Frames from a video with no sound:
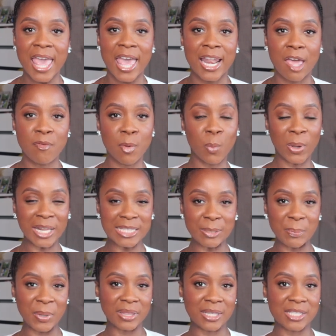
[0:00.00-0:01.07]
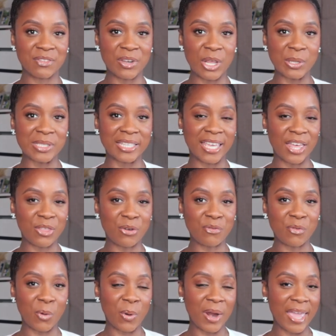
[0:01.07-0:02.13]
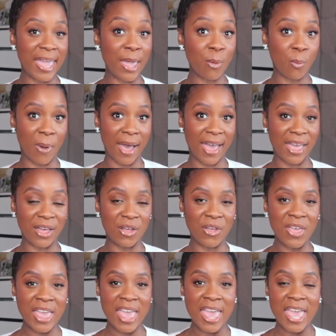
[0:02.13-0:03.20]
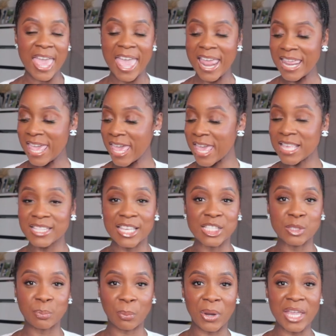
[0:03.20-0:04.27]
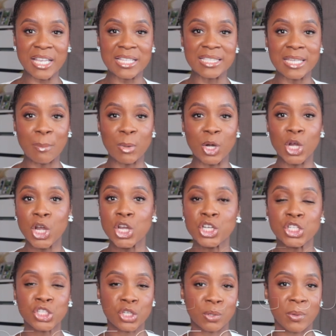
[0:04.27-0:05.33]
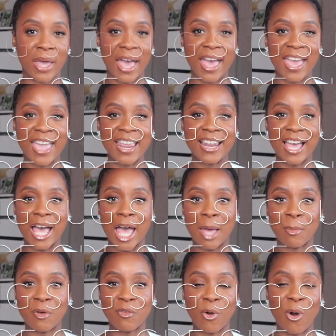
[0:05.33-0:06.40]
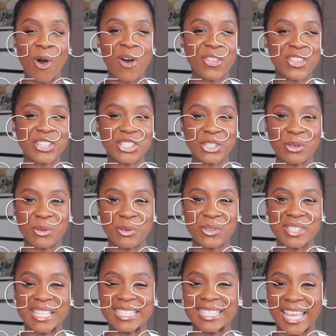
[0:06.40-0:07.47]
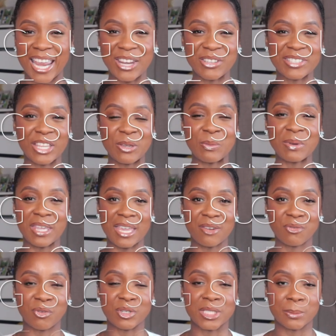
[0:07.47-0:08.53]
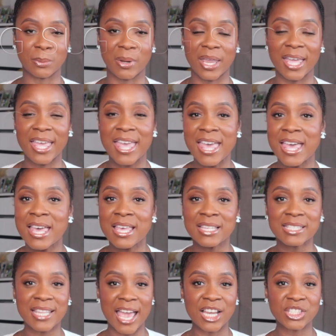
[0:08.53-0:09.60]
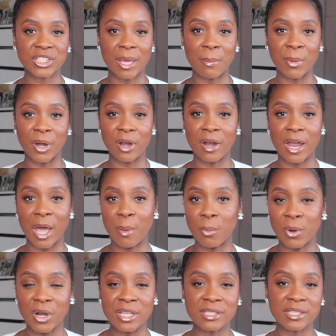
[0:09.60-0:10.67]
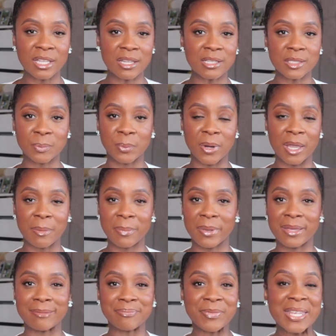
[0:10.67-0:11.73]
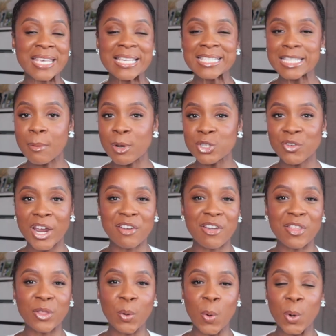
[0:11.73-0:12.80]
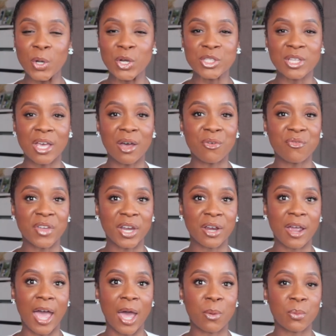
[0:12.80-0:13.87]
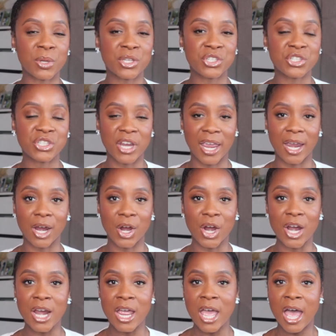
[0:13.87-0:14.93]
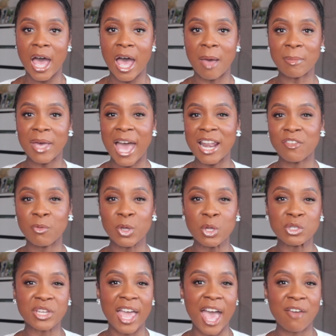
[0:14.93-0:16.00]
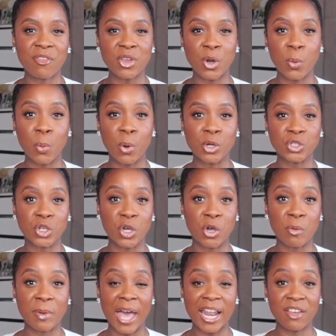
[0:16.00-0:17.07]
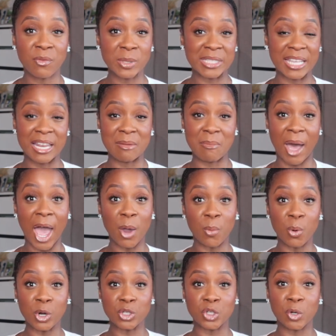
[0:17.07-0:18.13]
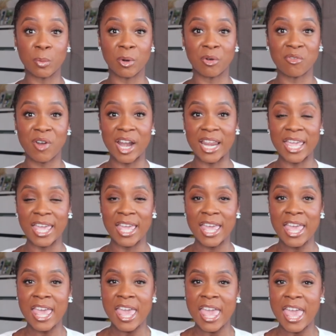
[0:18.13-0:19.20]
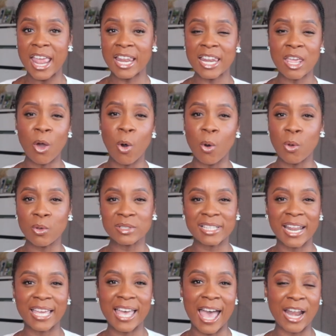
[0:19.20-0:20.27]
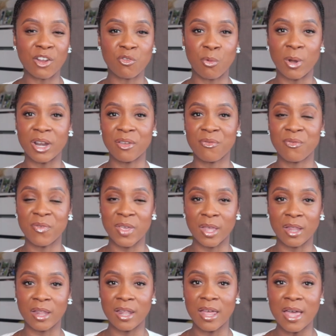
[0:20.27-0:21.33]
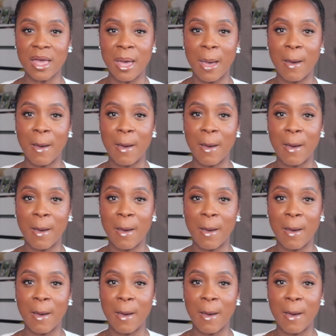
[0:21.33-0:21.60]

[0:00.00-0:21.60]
And I've been wanting to put this video together for a while and it is a spring summer shoe guide um, of all the shoes and sandals that you need for spring slash summer. Um, we're in, still in spring, but summer is right around the corner, so I figured I would share um, kind of what you should have in your wardrobe, kind of what's in my wardrobe already, and any holes that I kind of want to fill.